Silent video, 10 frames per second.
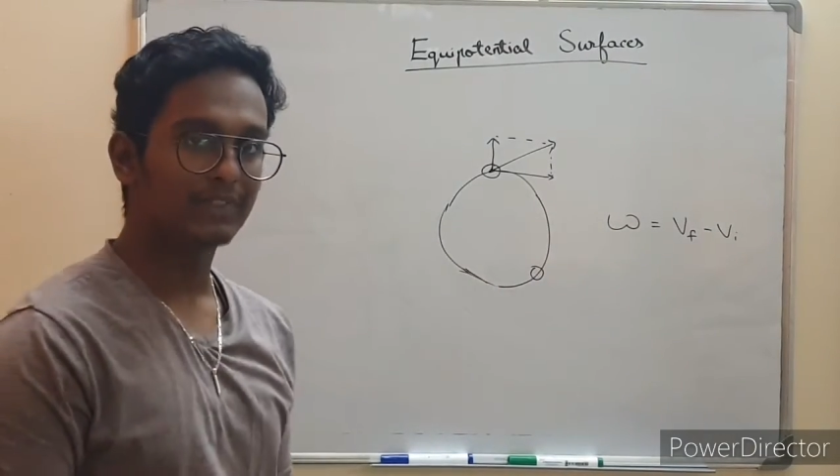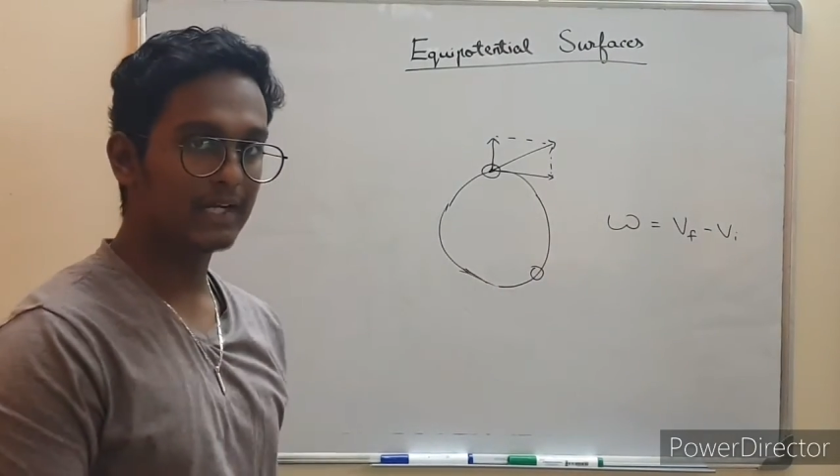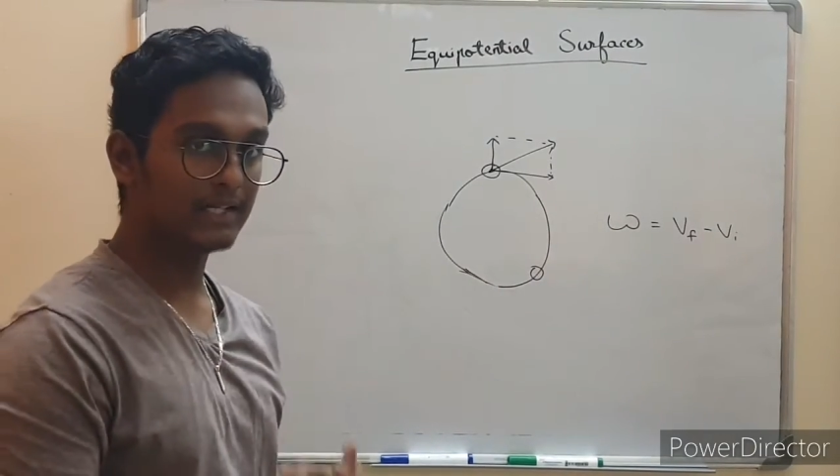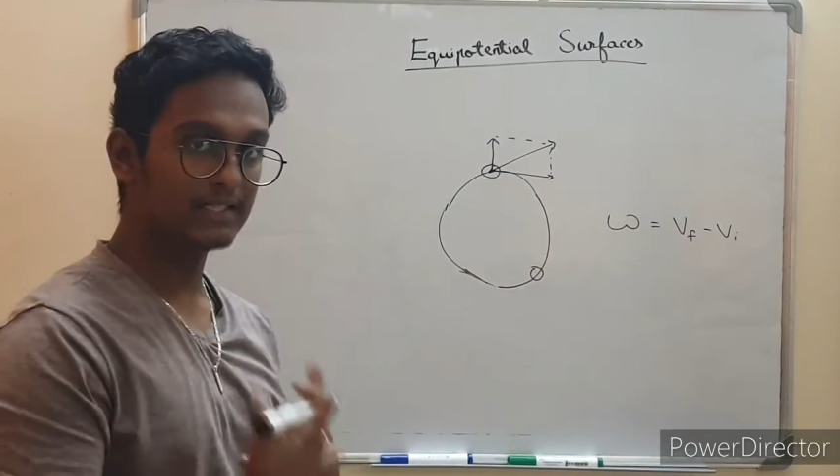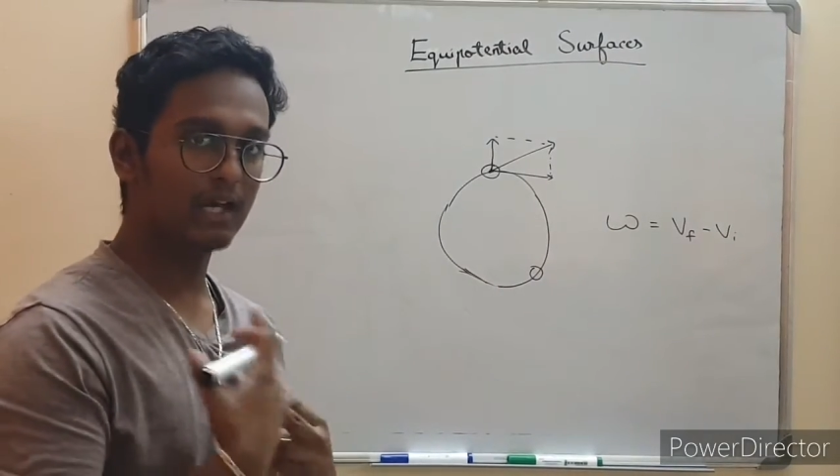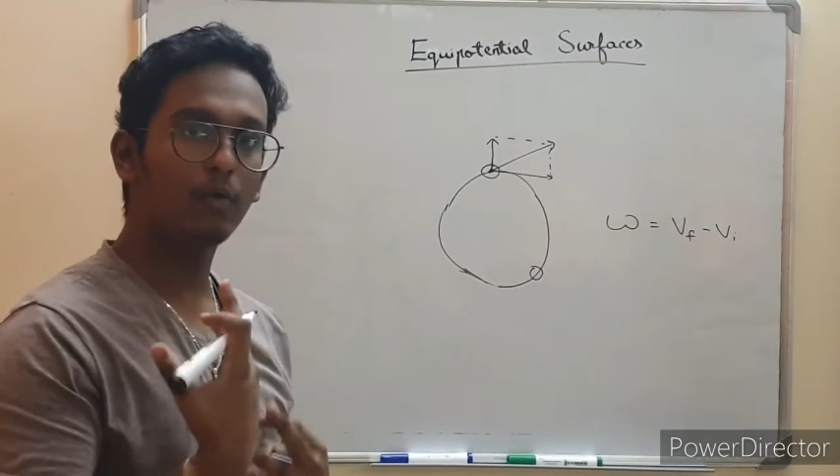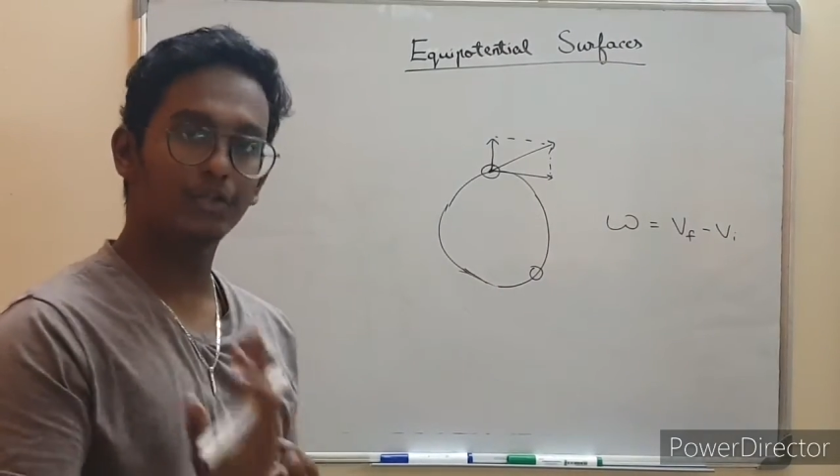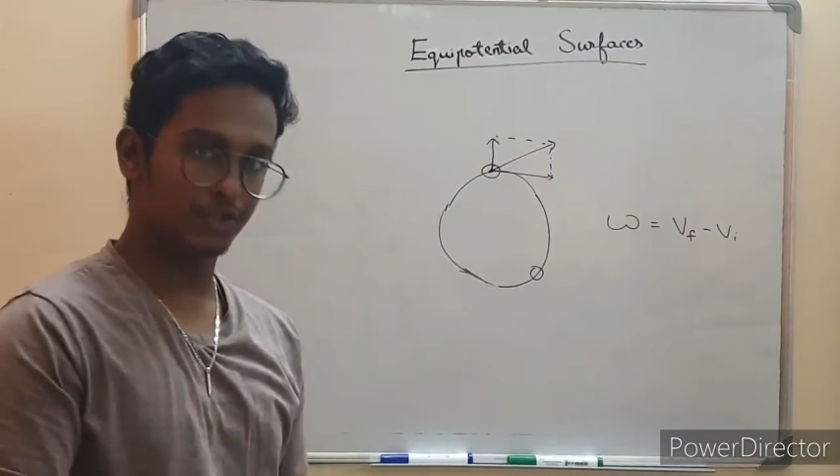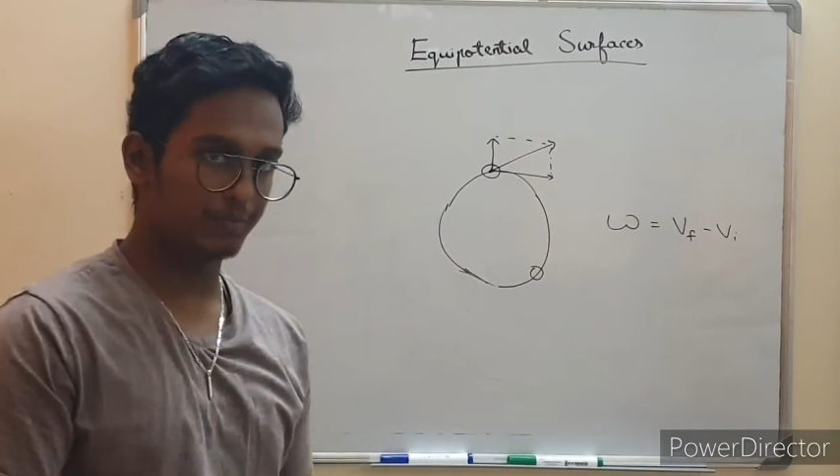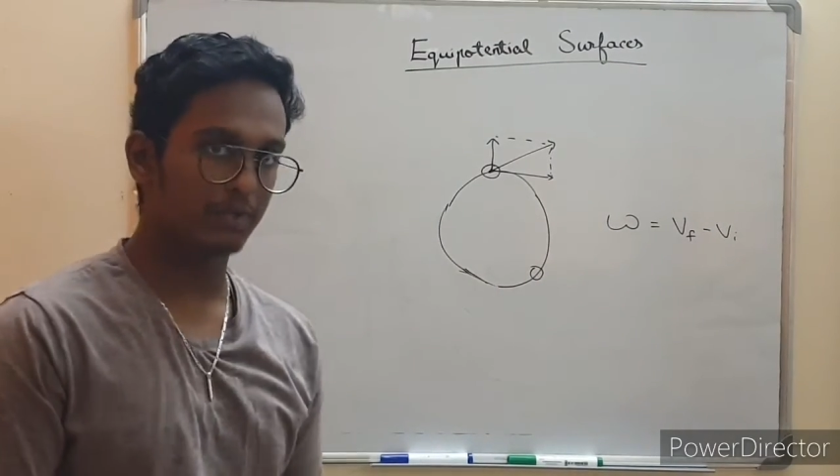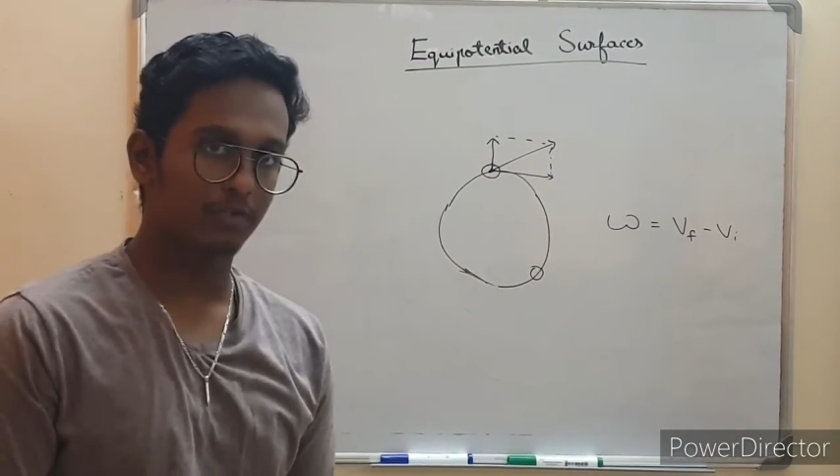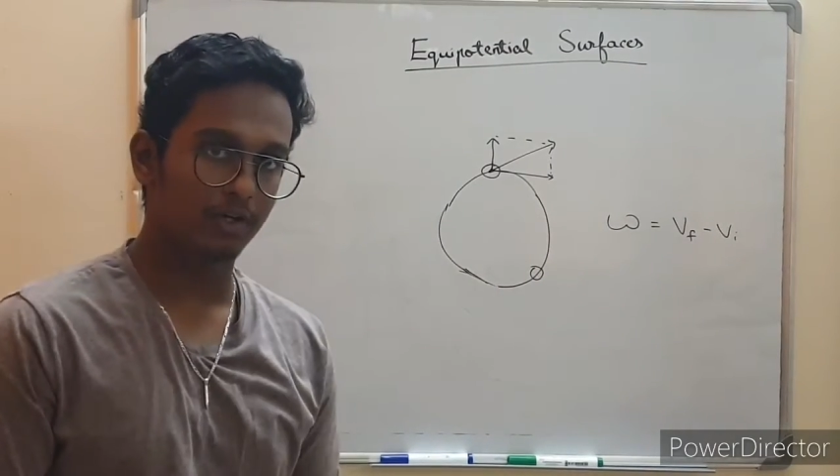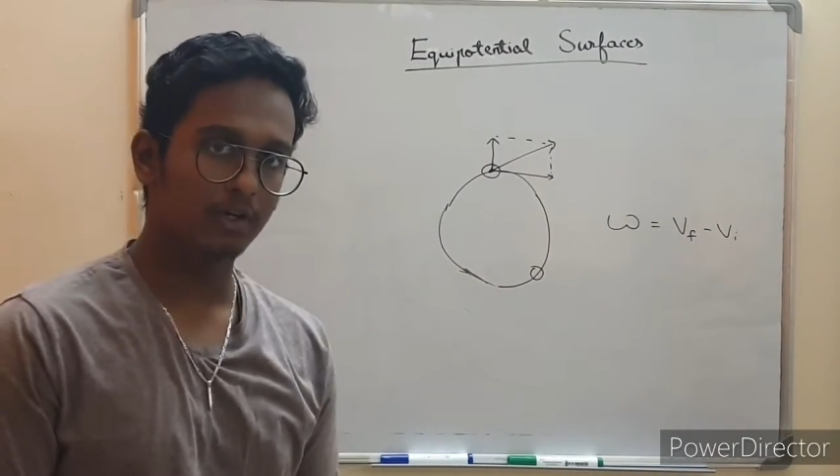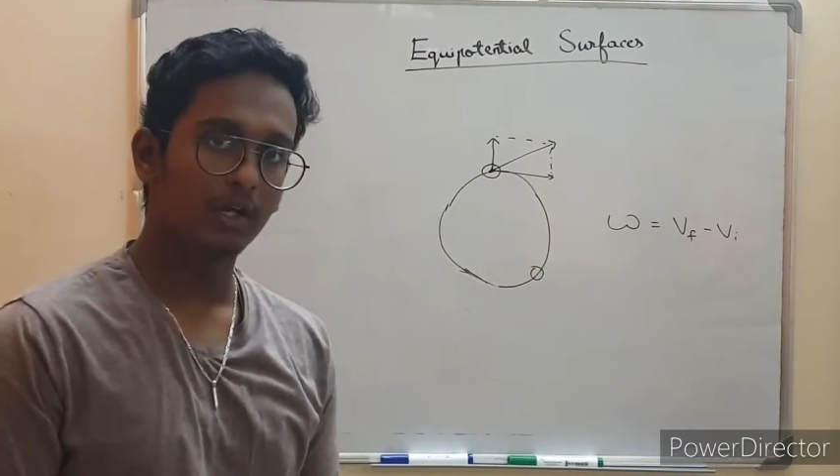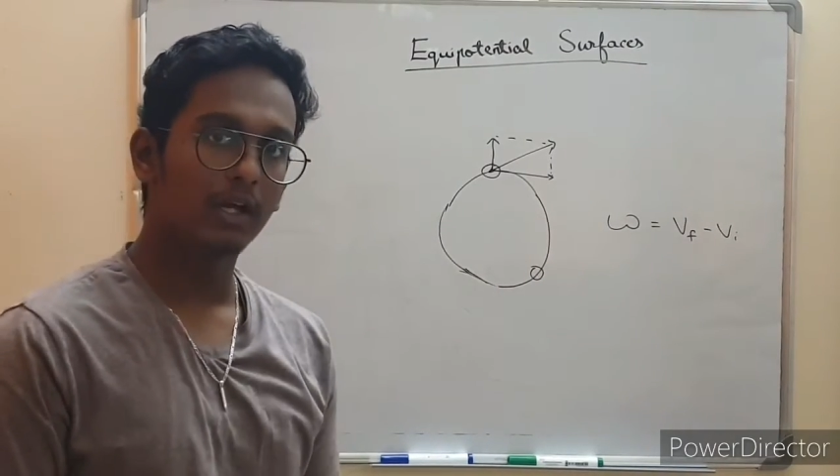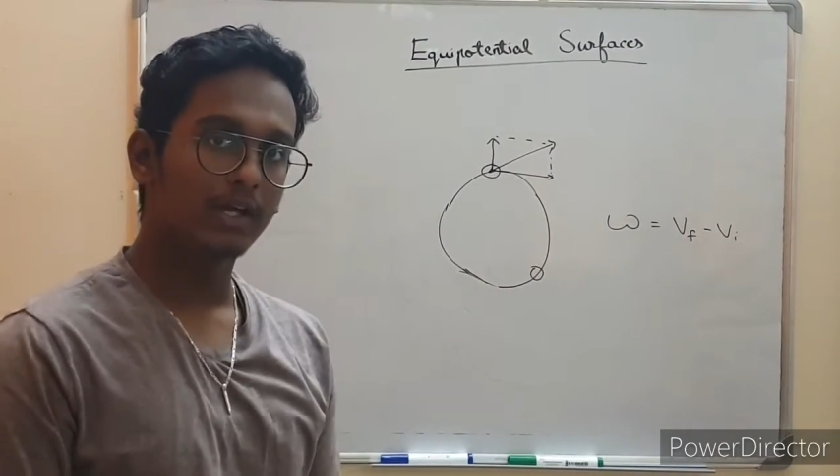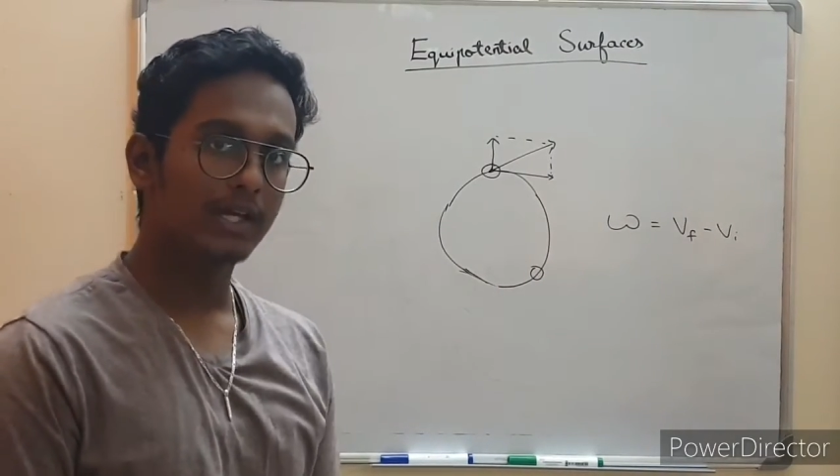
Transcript: That is how it should be for a